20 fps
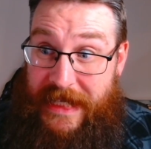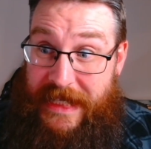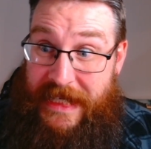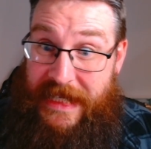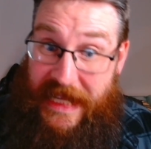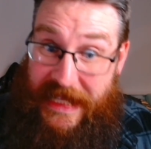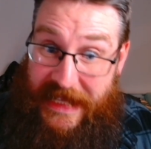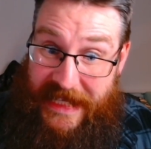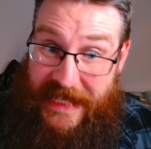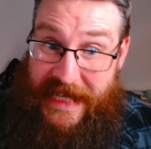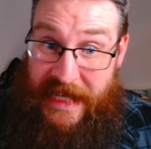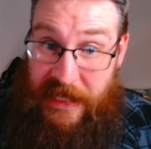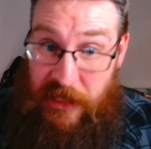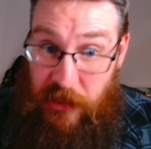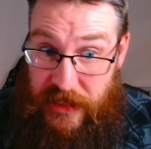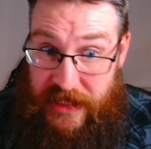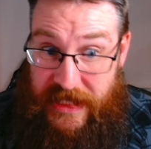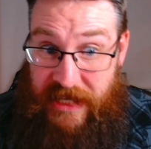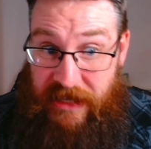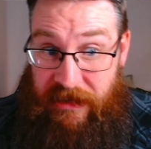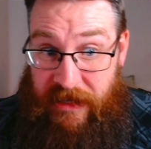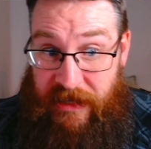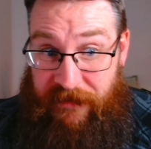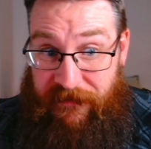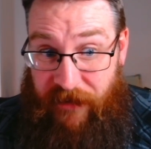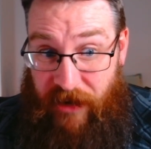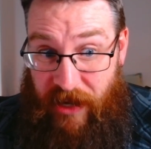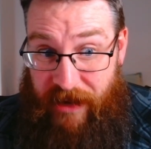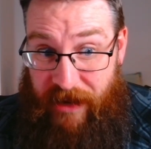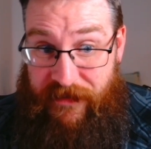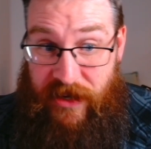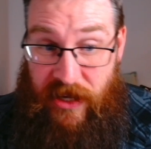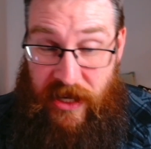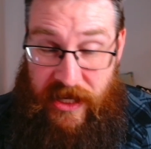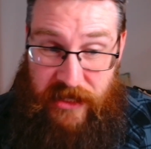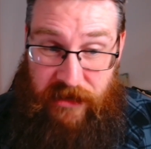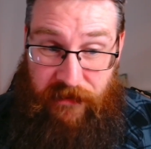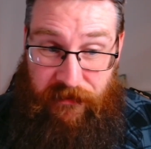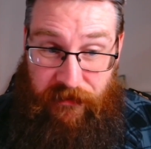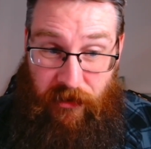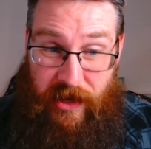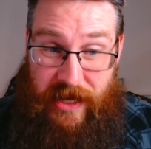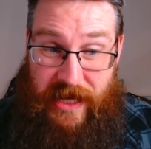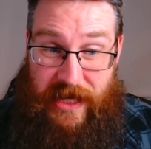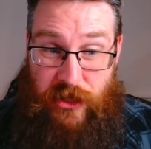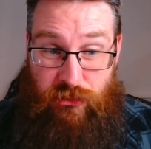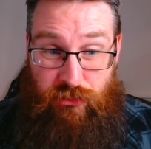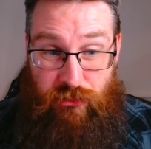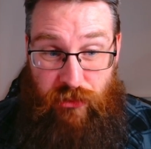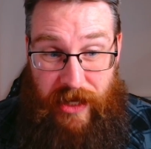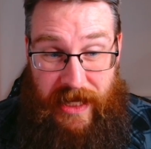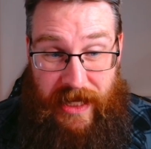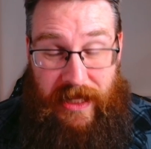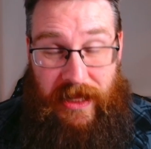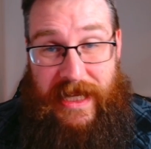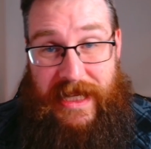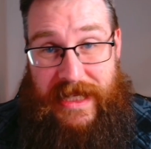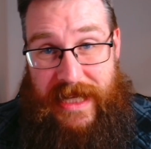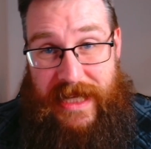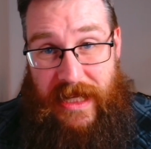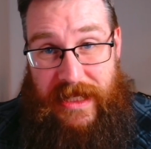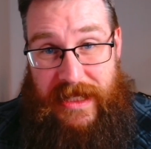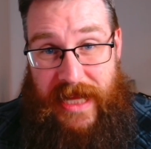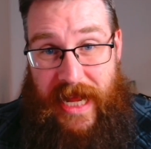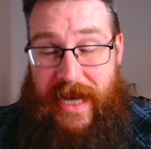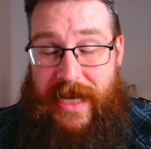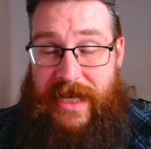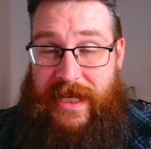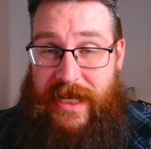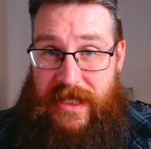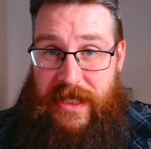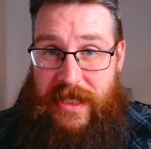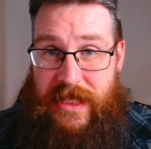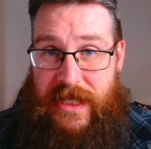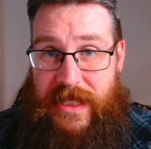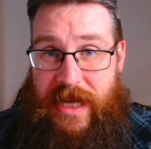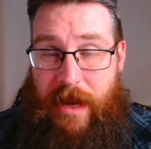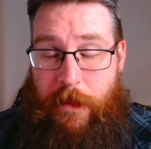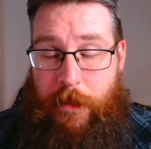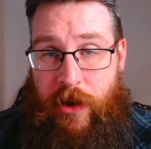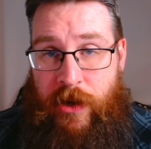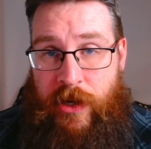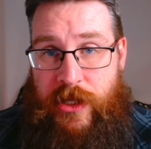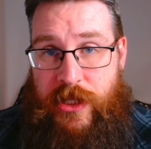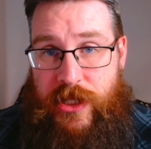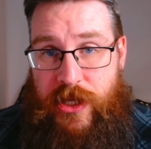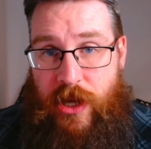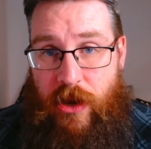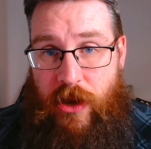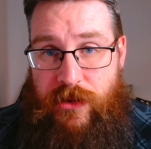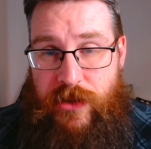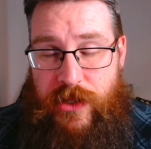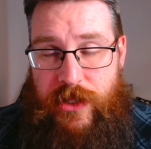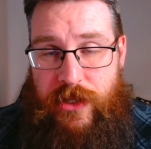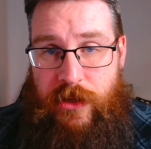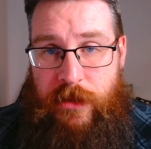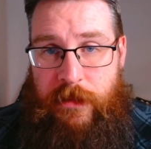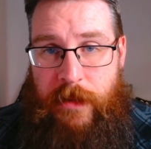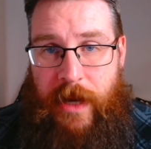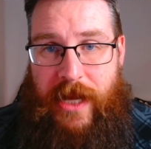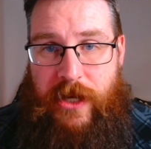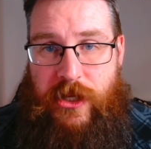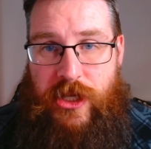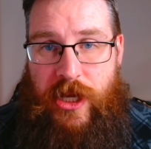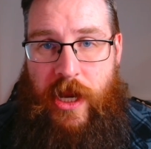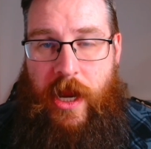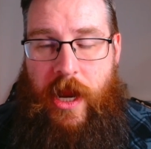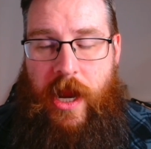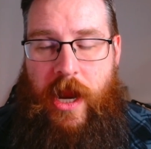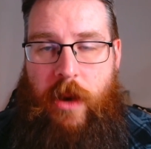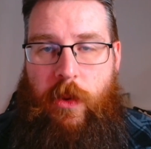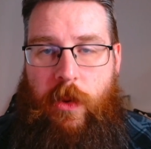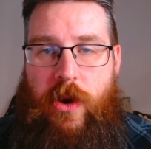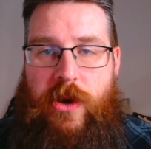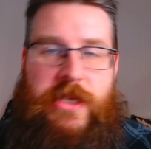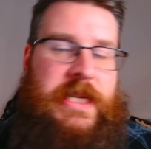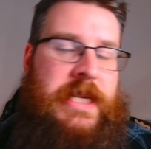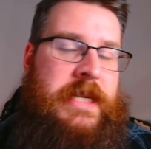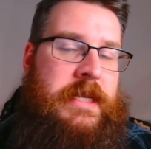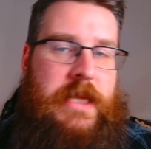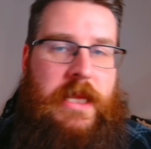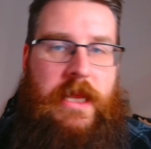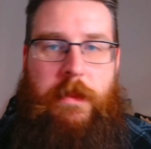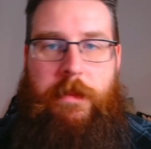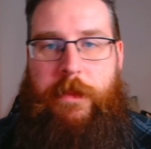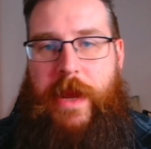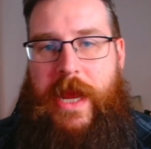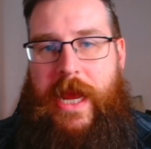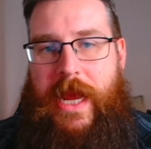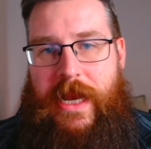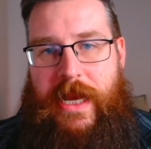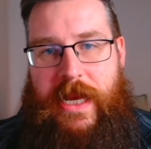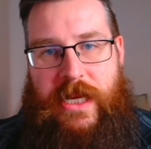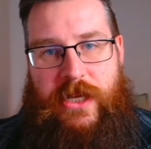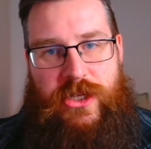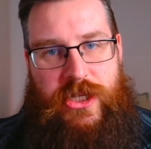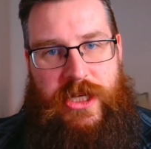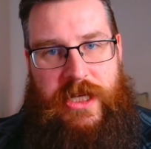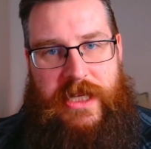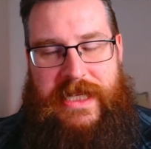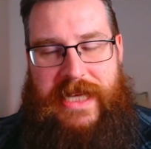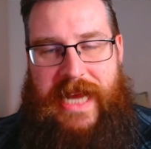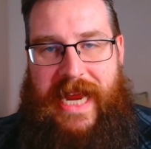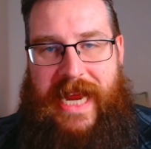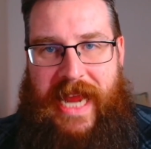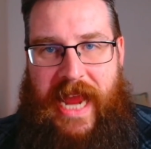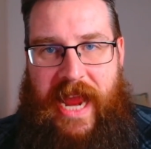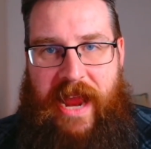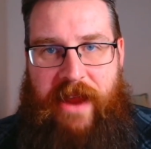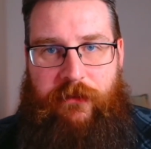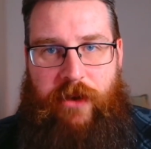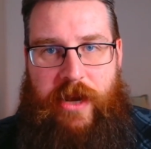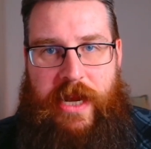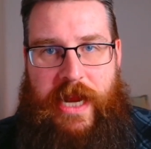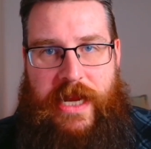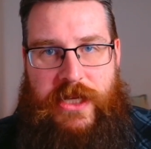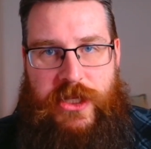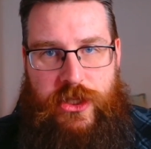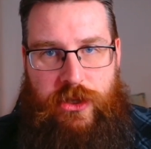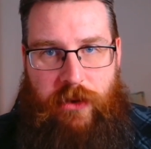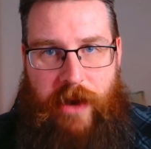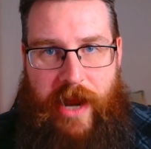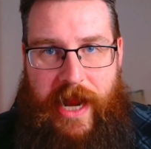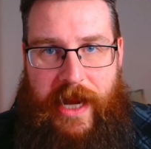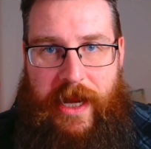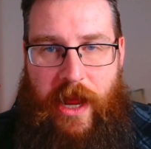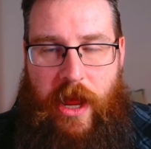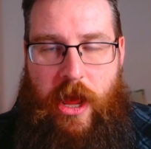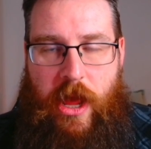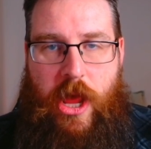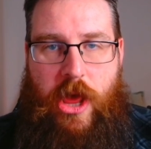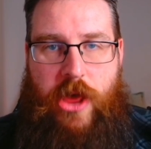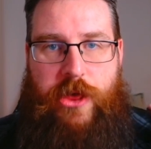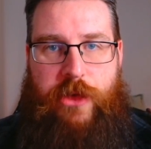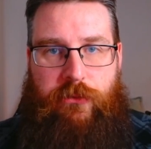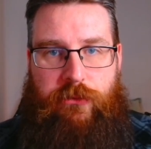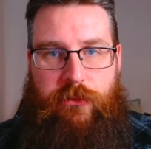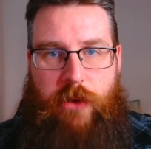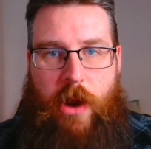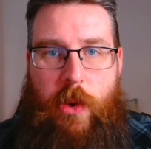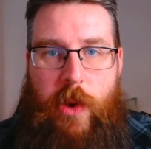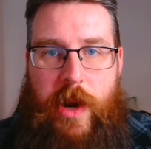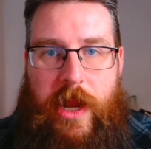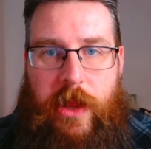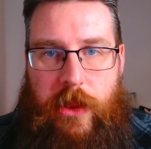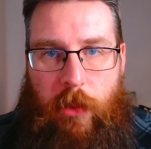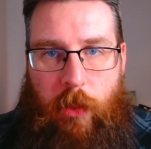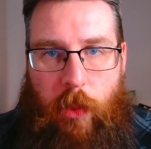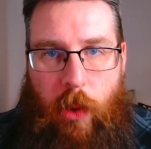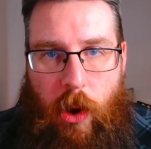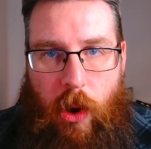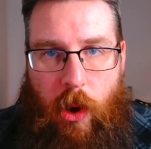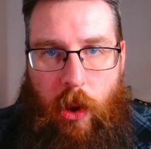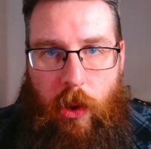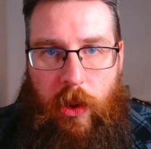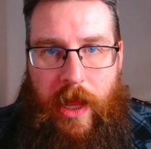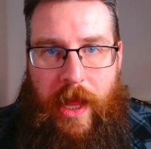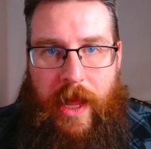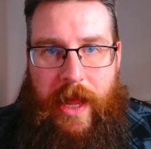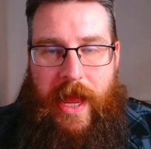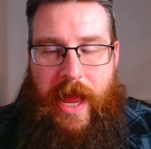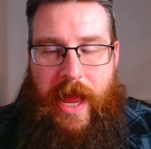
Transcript: nothing else in Five Nights at Freddy's really does that. It doesn't step on its toes too much, whereas Into the Pit is just take every Easter egg, throw it at the wall,